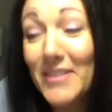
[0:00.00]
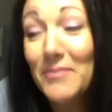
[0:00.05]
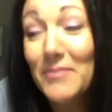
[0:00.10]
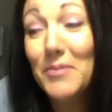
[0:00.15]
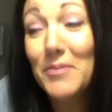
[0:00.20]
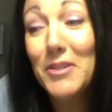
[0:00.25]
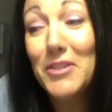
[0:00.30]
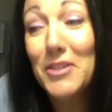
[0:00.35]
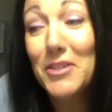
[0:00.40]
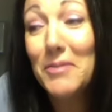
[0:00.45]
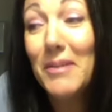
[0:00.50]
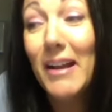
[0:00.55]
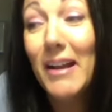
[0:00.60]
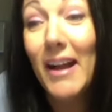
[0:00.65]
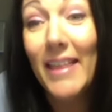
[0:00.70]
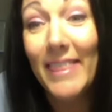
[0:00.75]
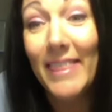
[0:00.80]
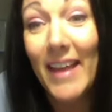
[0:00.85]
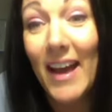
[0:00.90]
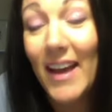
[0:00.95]
pretty sure we
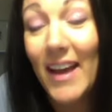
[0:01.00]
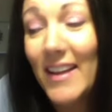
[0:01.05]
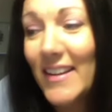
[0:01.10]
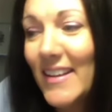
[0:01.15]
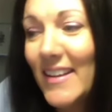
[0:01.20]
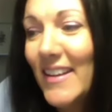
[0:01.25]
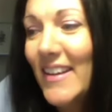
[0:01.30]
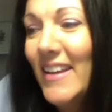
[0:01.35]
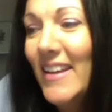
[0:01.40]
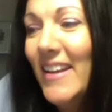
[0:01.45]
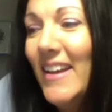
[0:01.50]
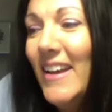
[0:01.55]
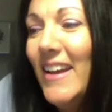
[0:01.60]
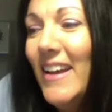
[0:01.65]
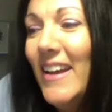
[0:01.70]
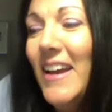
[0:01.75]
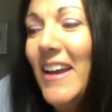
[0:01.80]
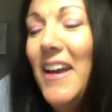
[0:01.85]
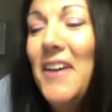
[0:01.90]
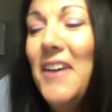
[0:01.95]
got that.
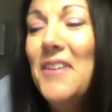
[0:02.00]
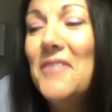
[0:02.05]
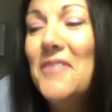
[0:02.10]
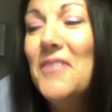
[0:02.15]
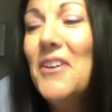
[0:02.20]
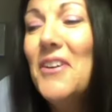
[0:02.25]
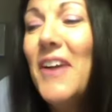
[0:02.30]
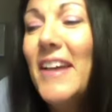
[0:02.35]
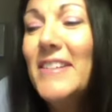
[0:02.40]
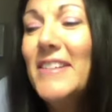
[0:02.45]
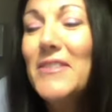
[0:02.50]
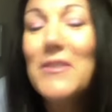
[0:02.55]
Um, okay,